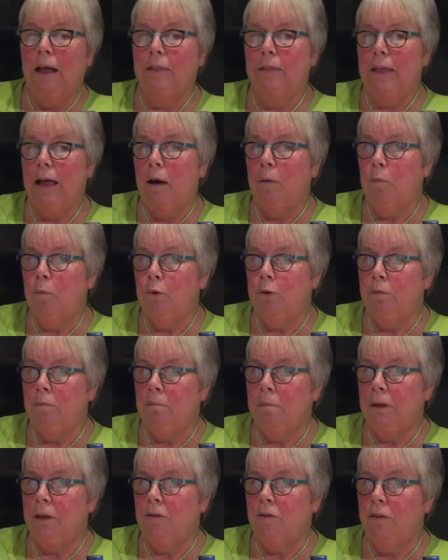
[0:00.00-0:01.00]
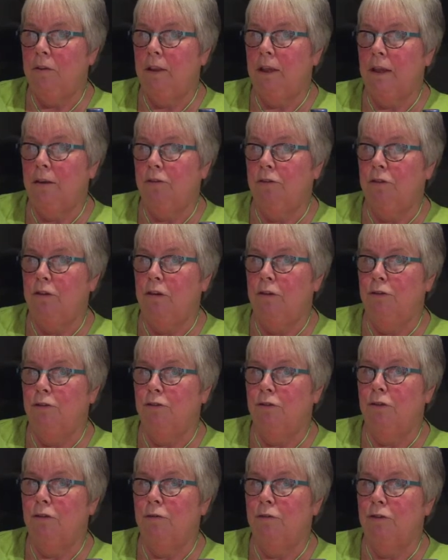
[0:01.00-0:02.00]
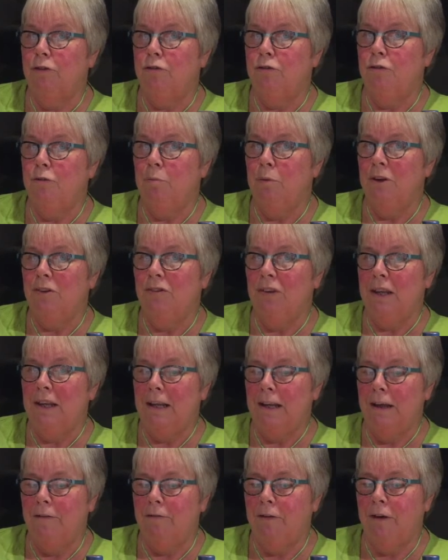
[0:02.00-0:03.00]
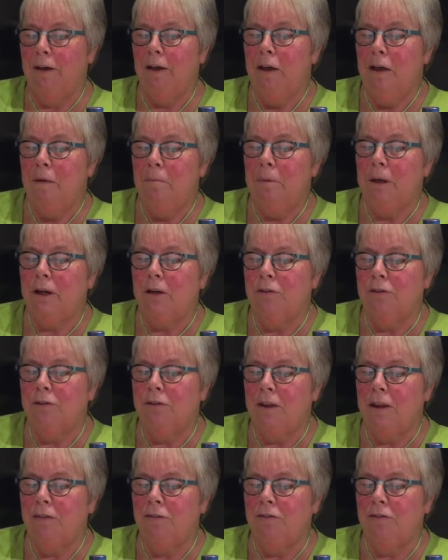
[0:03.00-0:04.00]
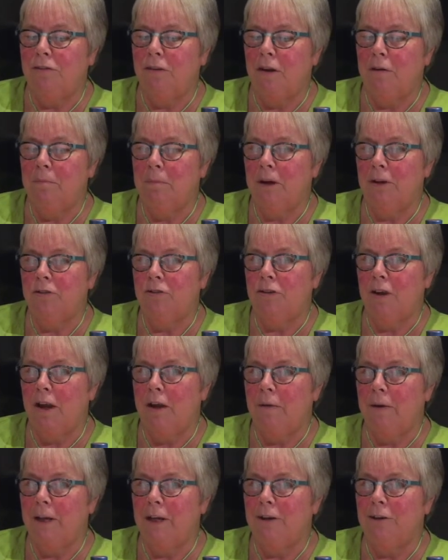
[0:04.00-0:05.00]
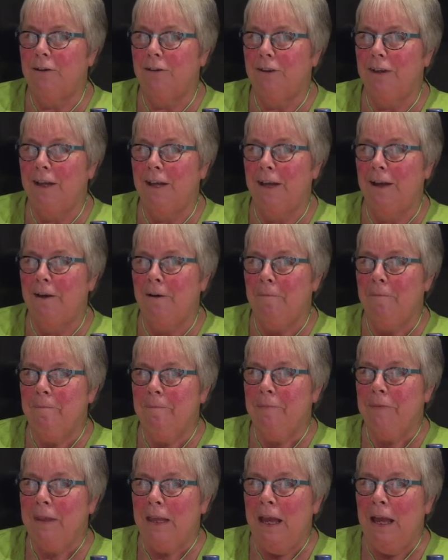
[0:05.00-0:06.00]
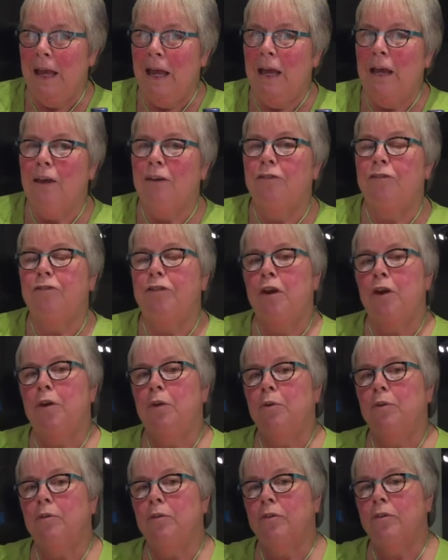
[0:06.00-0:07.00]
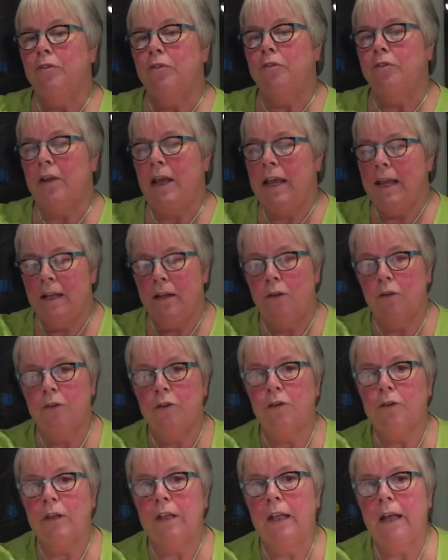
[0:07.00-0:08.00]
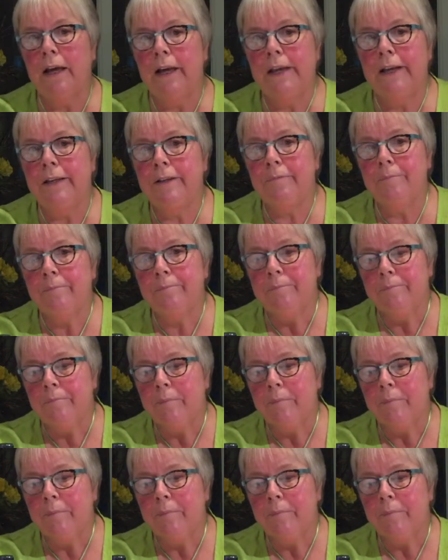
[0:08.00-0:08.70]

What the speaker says: that wouldn't be to the exclusion of a true whiskey lover, because there's so much going on here. So take a look online.